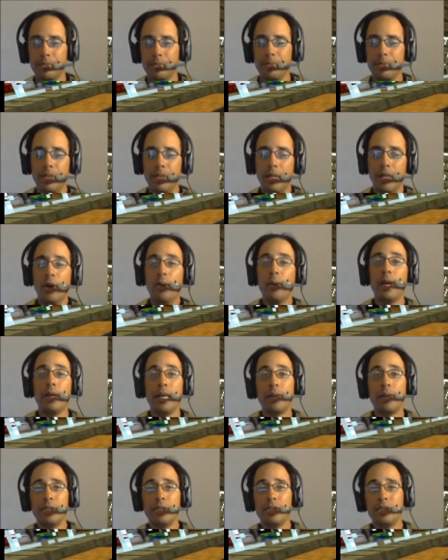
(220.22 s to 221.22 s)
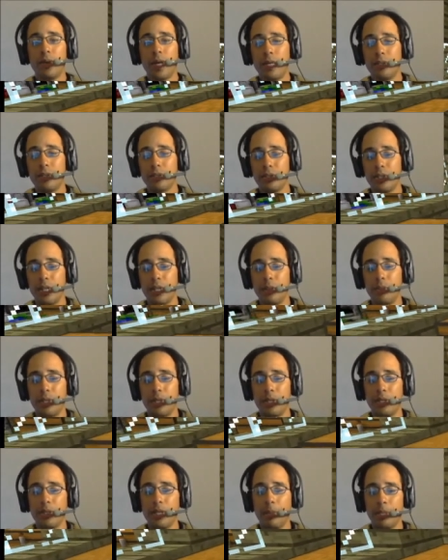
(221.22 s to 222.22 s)
anyways, well, anyways, you crouch and you hit
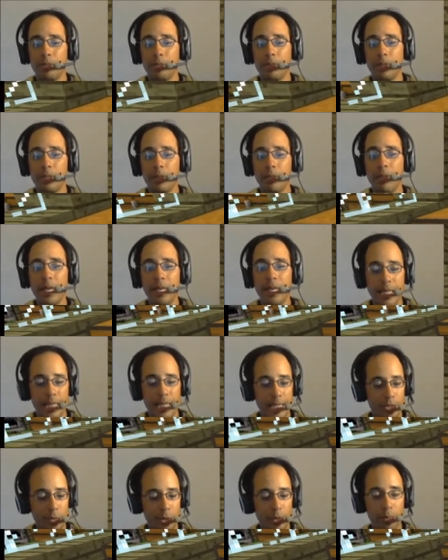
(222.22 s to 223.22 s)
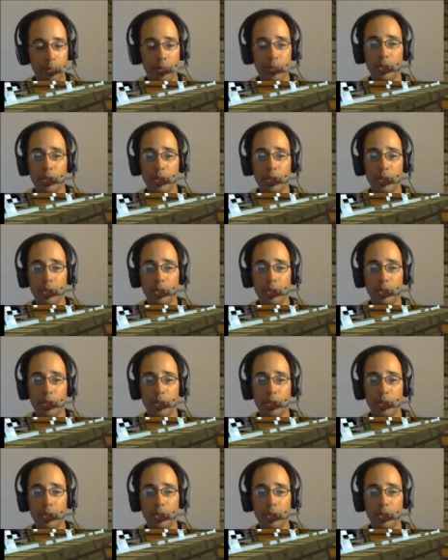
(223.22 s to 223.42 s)
a button, you name it. But the main thing